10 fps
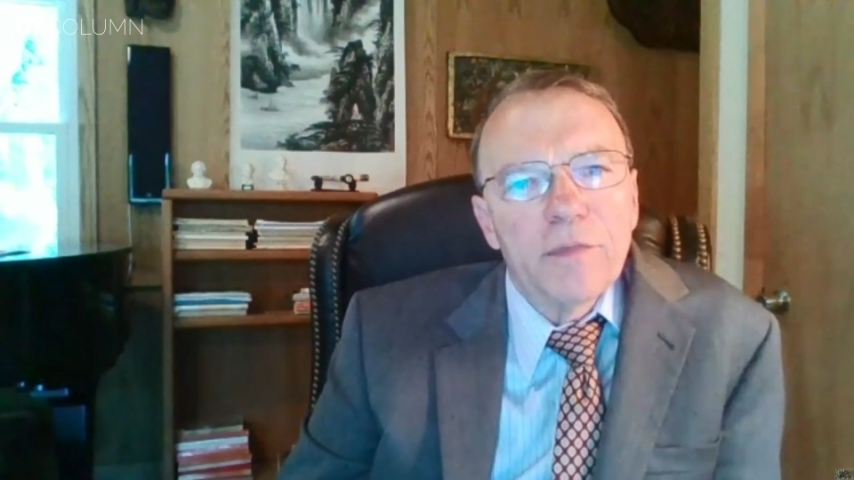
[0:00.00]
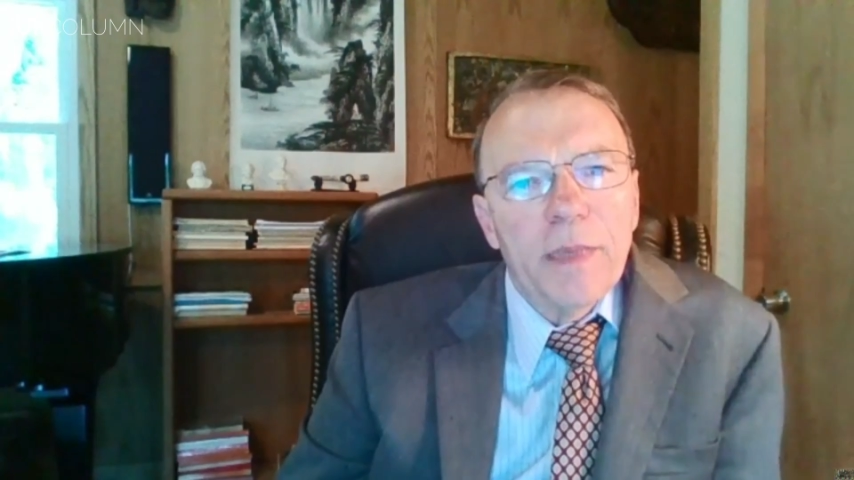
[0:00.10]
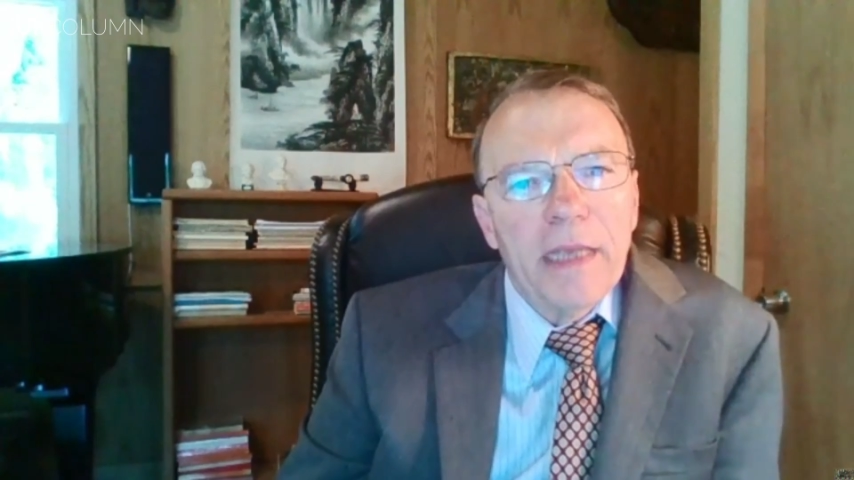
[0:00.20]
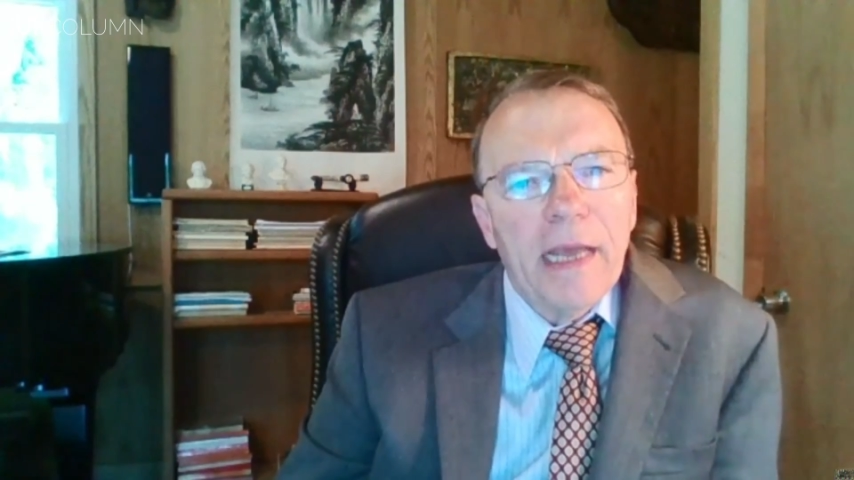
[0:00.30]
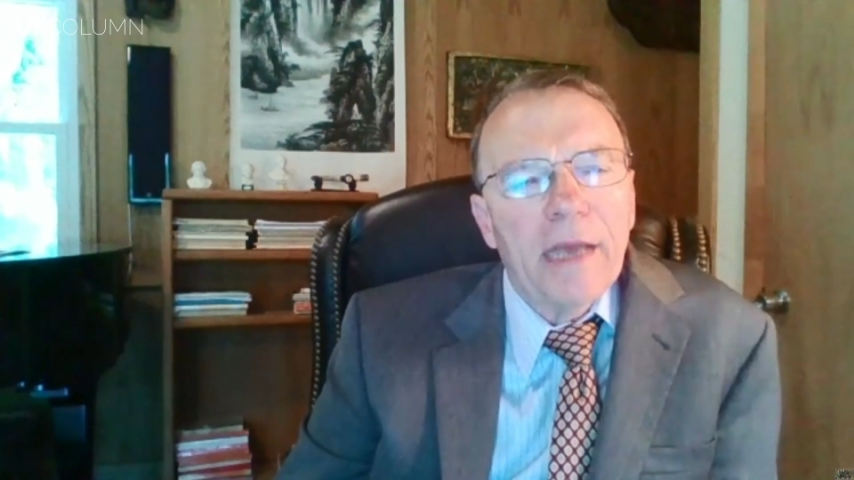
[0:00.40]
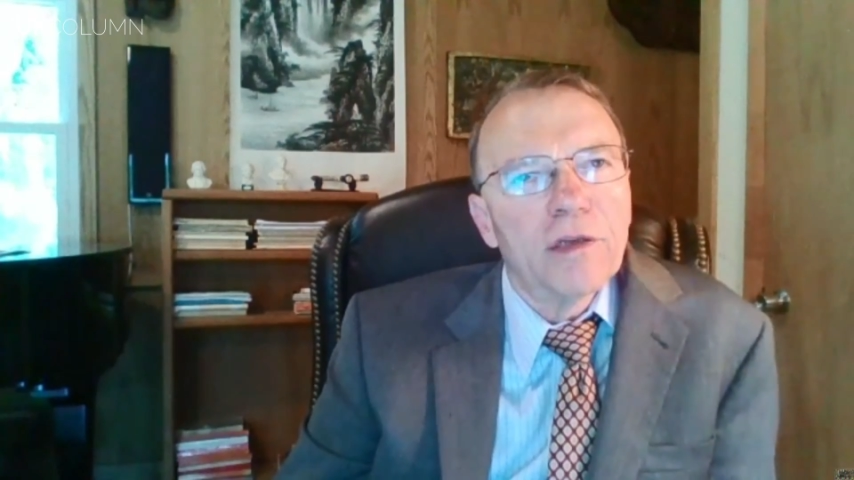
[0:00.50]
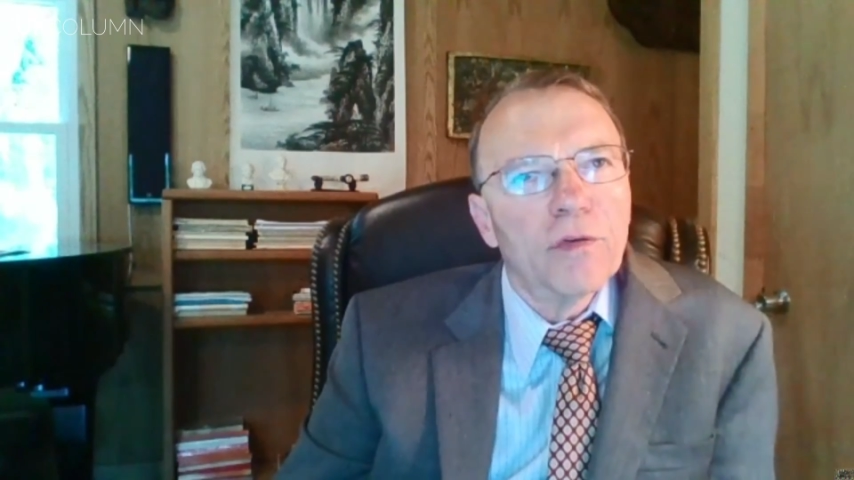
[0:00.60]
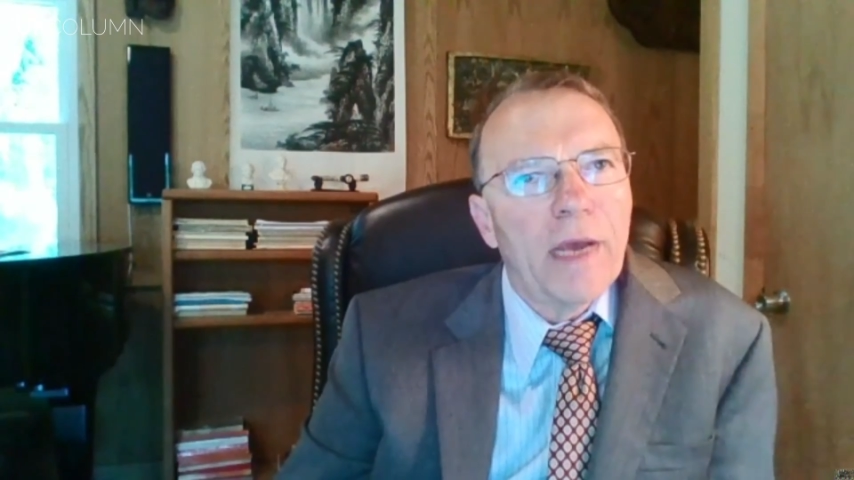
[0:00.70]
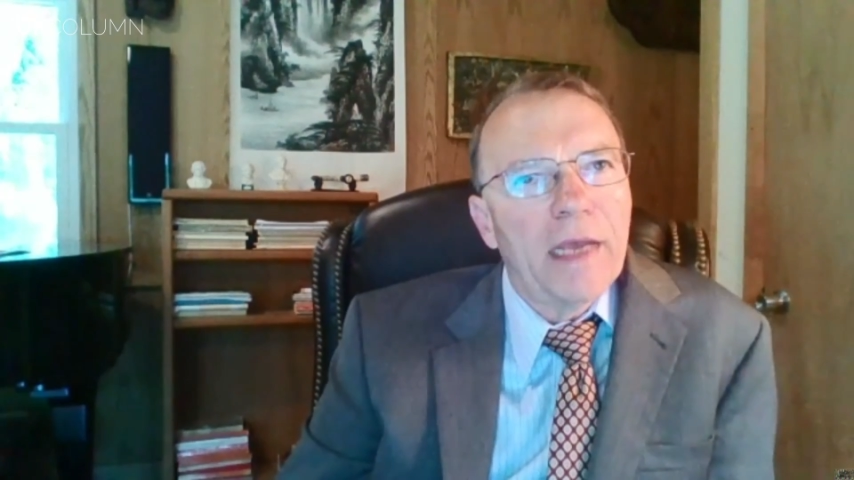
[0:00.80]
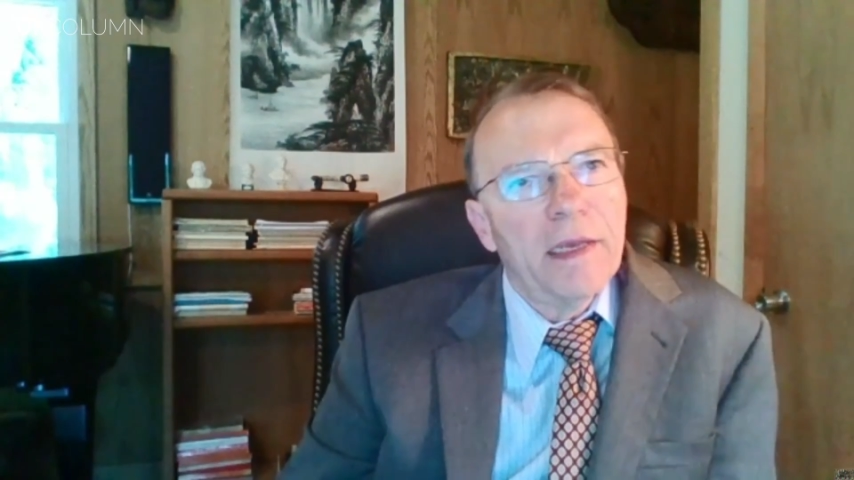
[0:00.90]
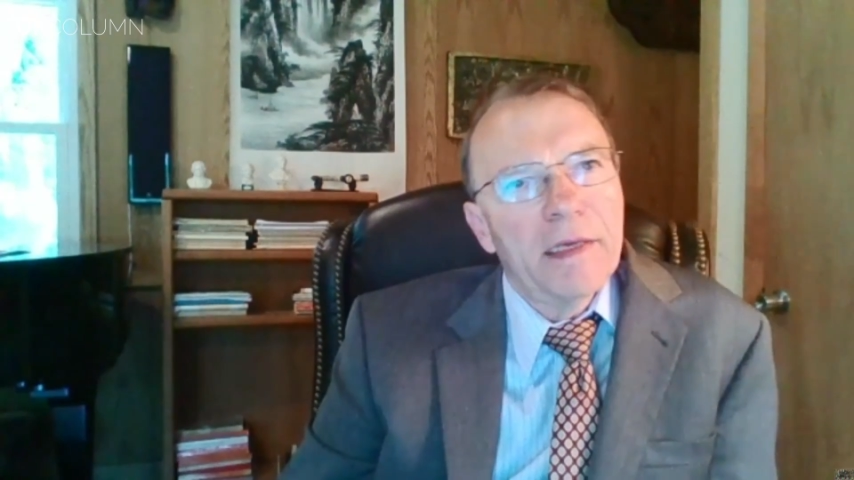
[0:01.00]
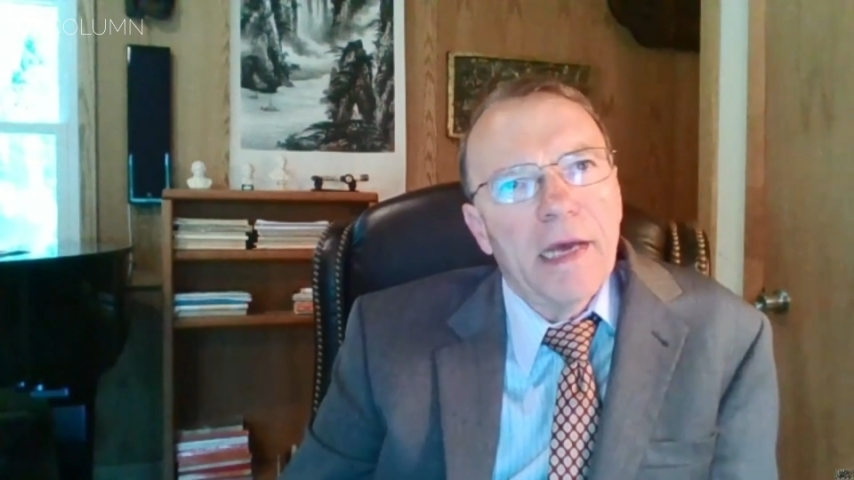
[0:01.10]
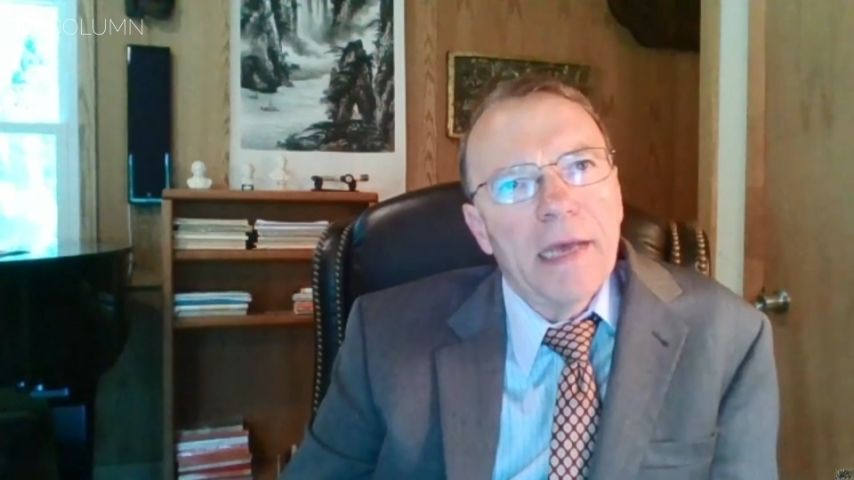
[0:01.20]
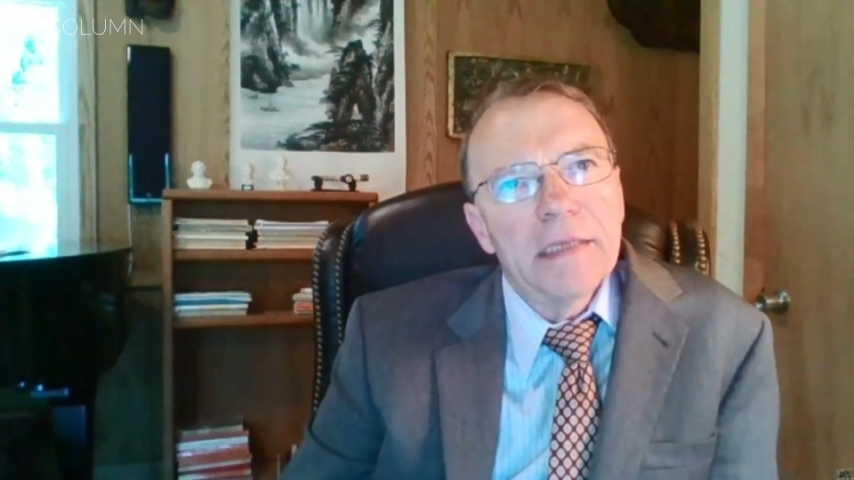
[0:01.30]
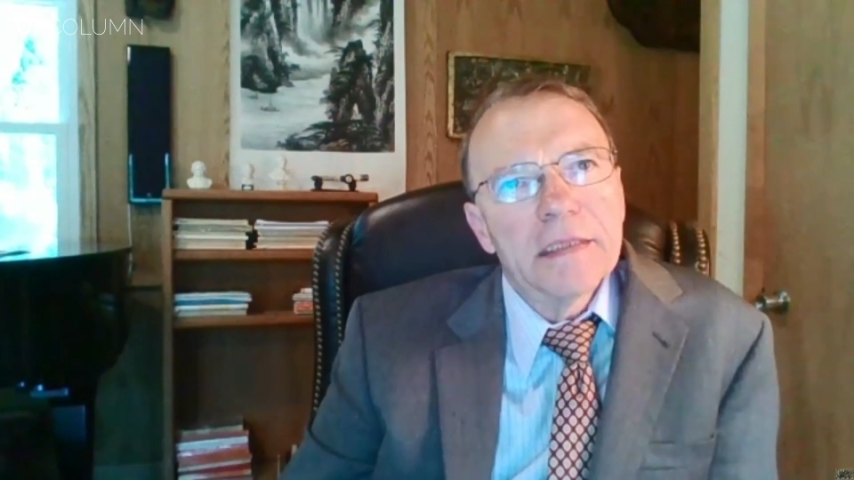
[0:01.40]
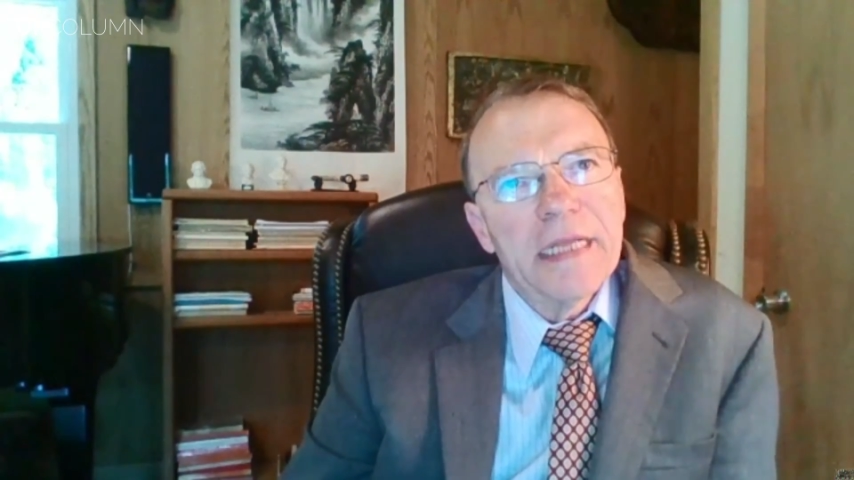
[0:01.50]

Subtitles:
began to recognize